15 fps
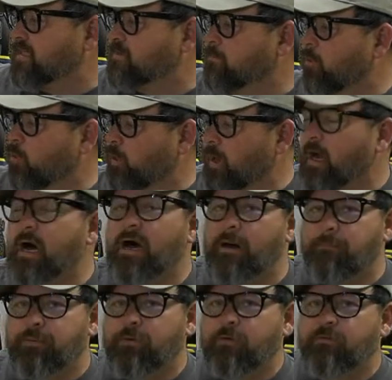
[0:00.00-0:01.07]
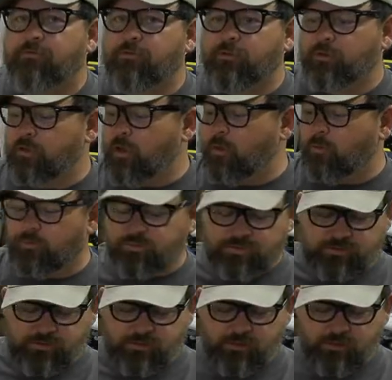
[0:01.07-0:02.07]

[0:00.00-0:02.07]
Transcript: more up for the nose.